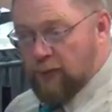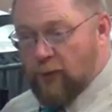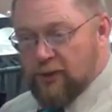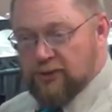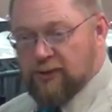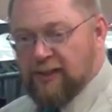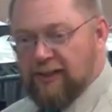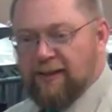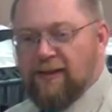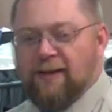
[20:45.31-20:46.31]
washed
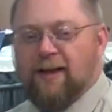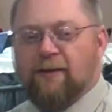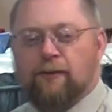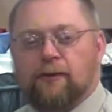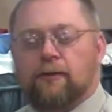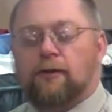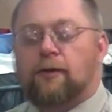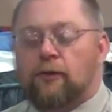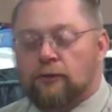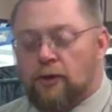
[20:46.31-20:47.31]
clean. Now,
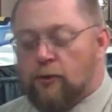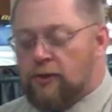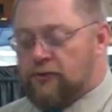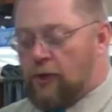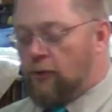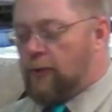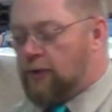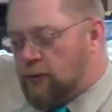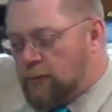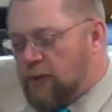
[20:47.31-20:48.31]
you'll notice all the way
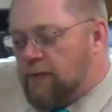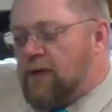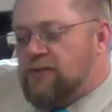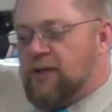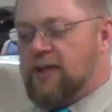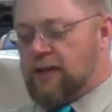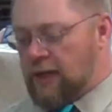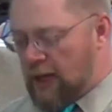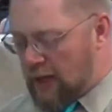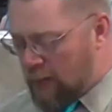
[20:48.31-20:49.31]
through the book of Isaiah
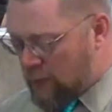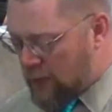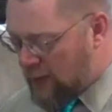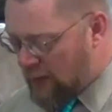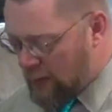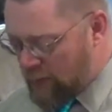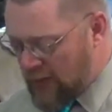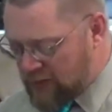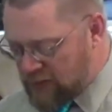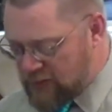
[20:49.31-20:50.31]
that highway
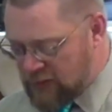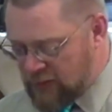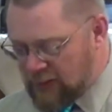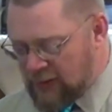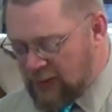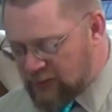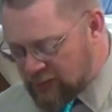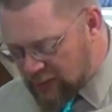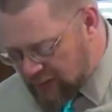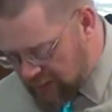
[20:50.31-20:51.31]
passage
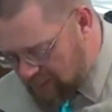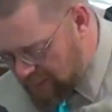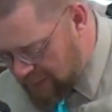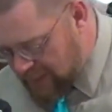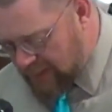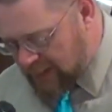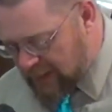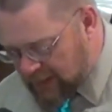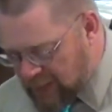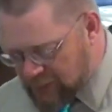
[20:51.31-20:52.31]
is
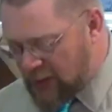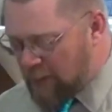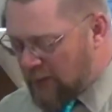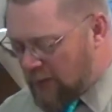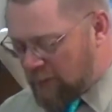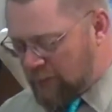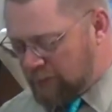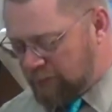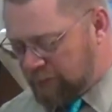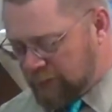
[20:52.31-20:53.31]
it keeps coming up.
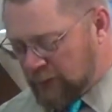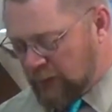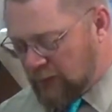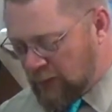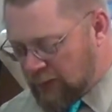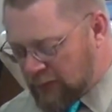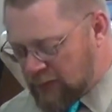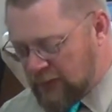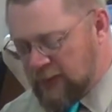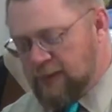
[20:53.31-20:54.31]
Well,
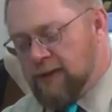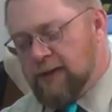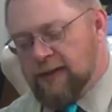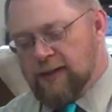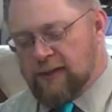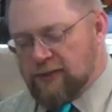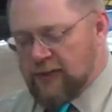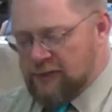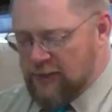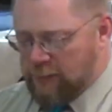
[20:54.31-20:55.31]
there's in in
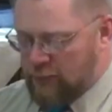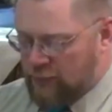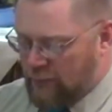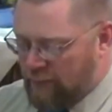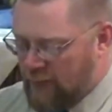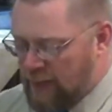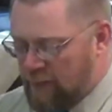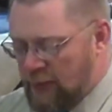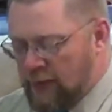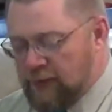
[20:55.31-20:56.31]
Isaiah chapter 35.
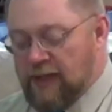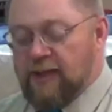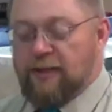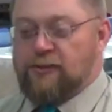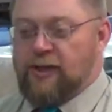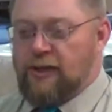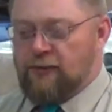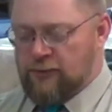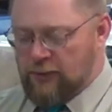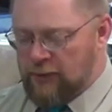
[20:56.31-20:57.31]
See, I got
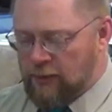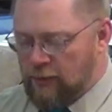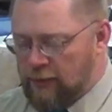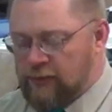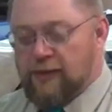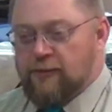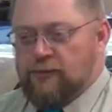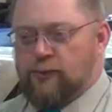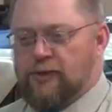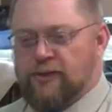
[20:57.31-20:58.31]
excited studying all this.
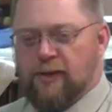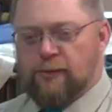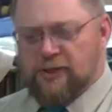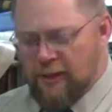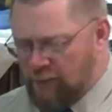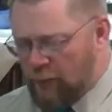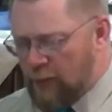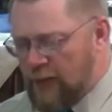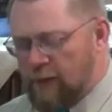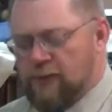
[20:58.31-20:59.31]
That's why I said I wish I had
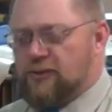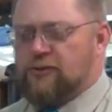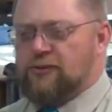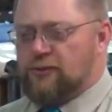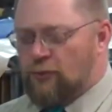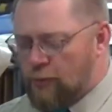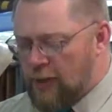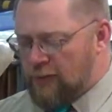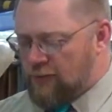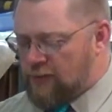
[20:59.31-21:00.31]
four hours. This is
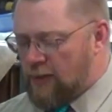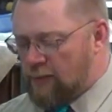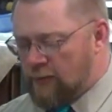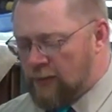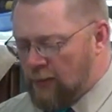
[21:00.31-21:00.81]
great stuff